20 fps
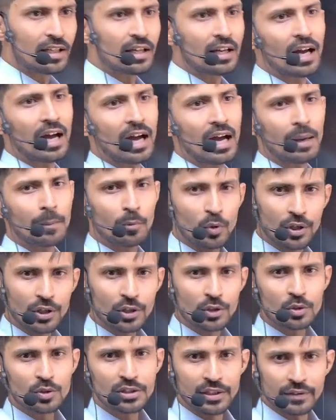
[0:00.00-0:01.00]
I am going to
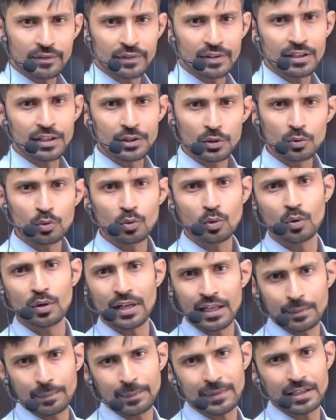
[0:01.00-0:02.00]
see whether you know that
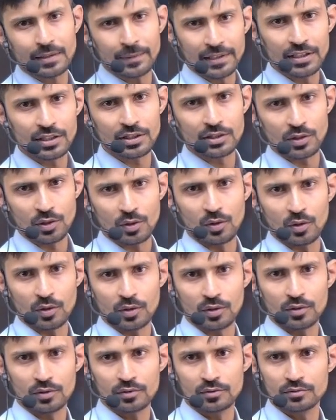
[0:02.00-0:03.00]
mathematics or not.
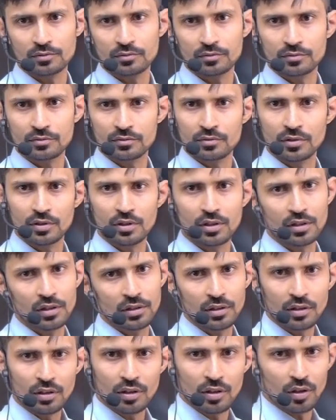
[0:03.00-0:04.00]

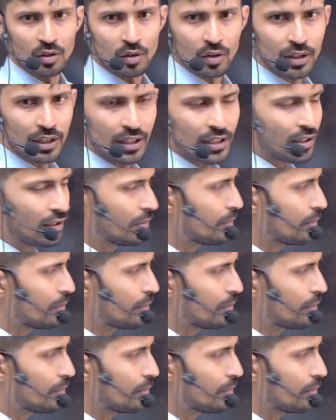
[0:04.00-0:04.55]
Okay, na?